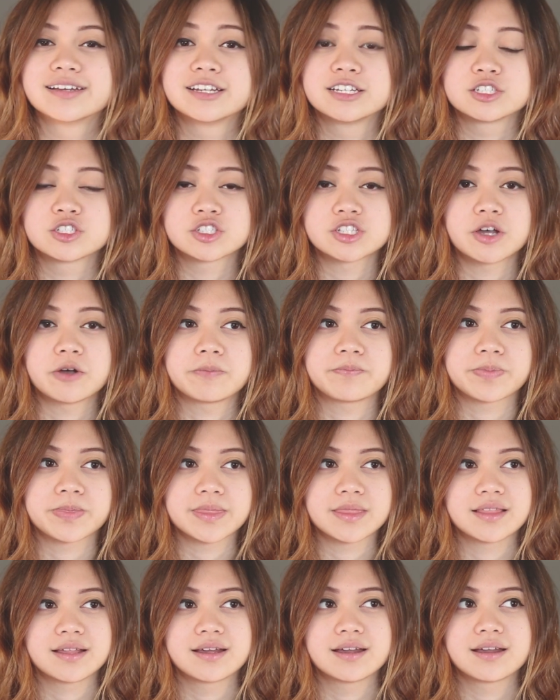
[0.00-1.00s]
So
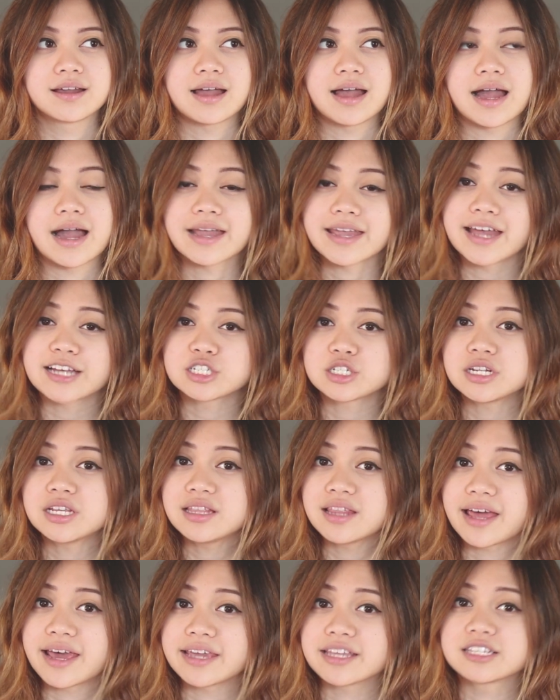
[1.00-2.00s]
I actually
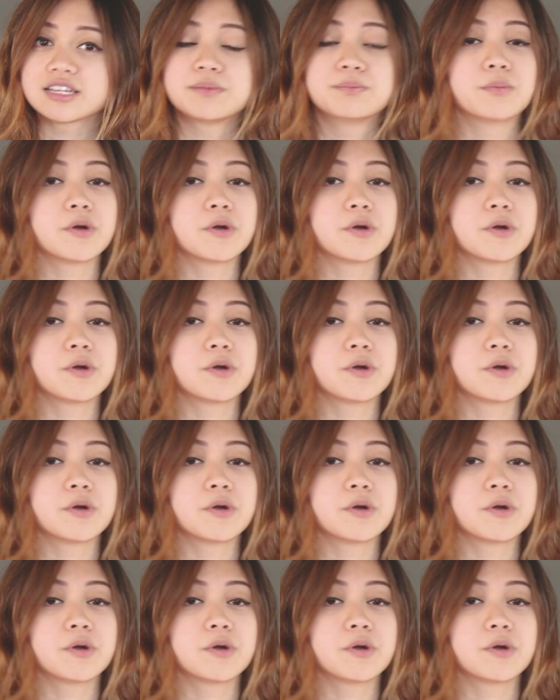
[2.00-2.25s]
liked